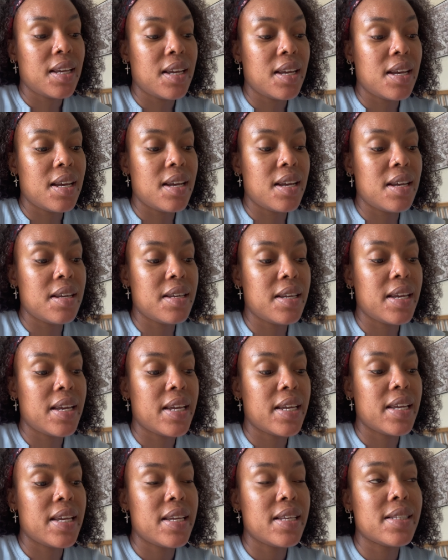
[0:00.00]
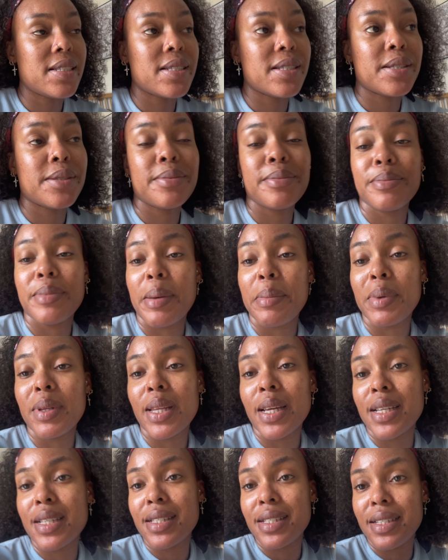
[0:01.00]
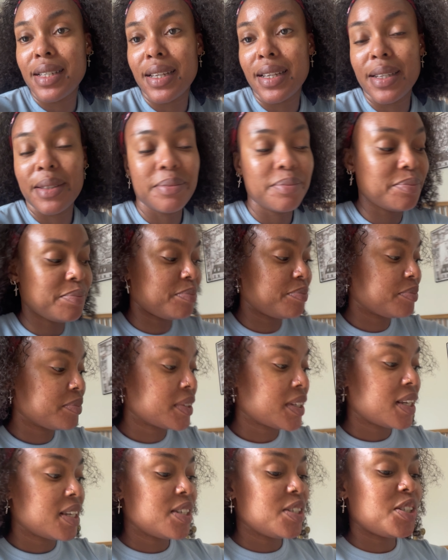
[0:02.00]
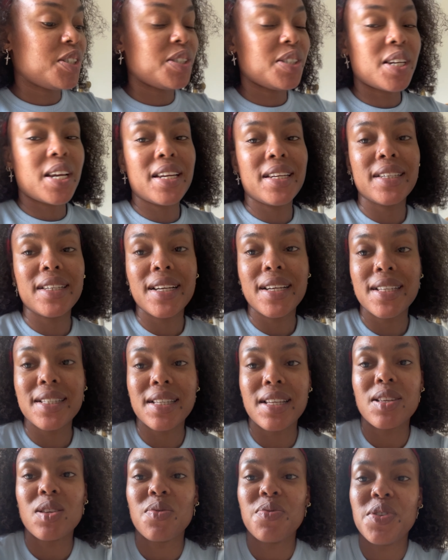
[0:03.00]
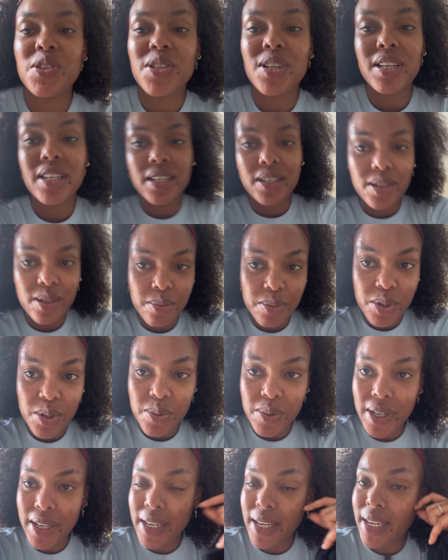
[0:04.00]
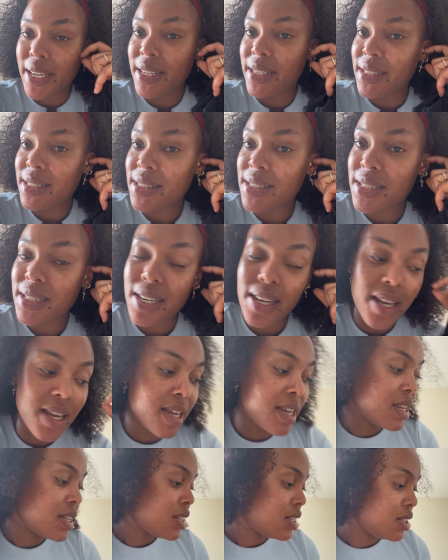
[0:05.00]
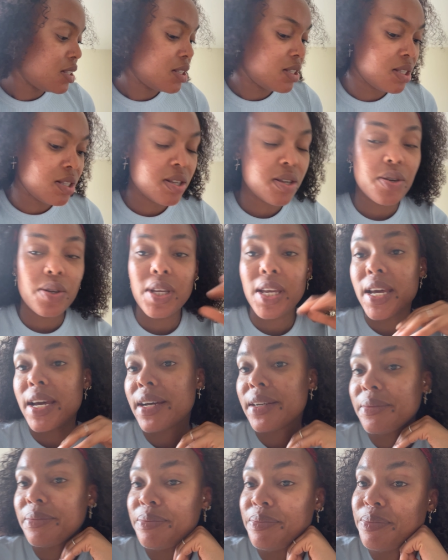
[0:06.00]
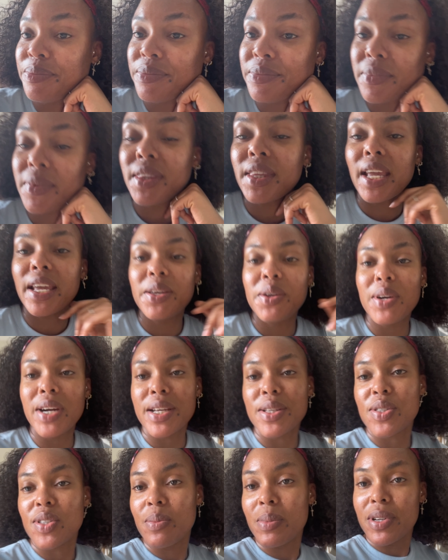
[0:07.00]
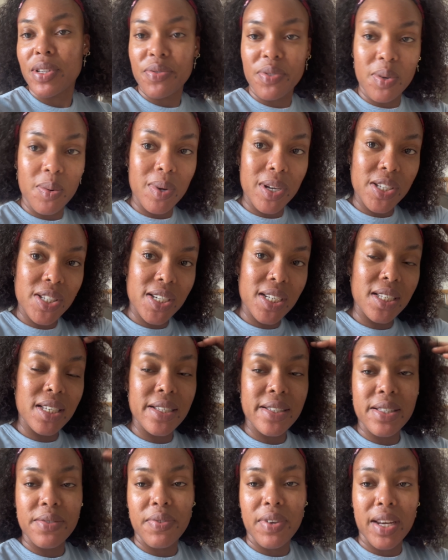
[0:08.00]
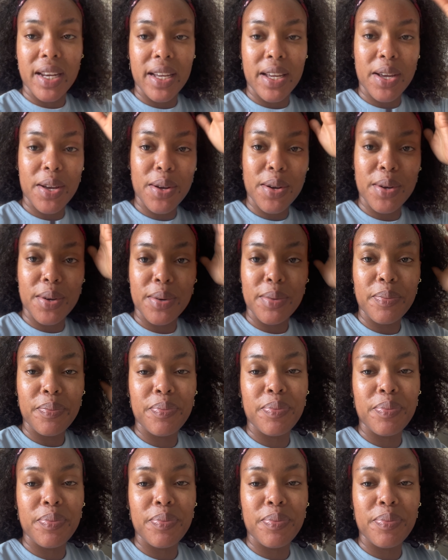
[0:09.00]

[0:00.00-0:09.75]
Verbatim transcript: Uh, I guess my Mother's Day shenanigans has officially come to an end. So yeah, thank you guys so much for watching this video.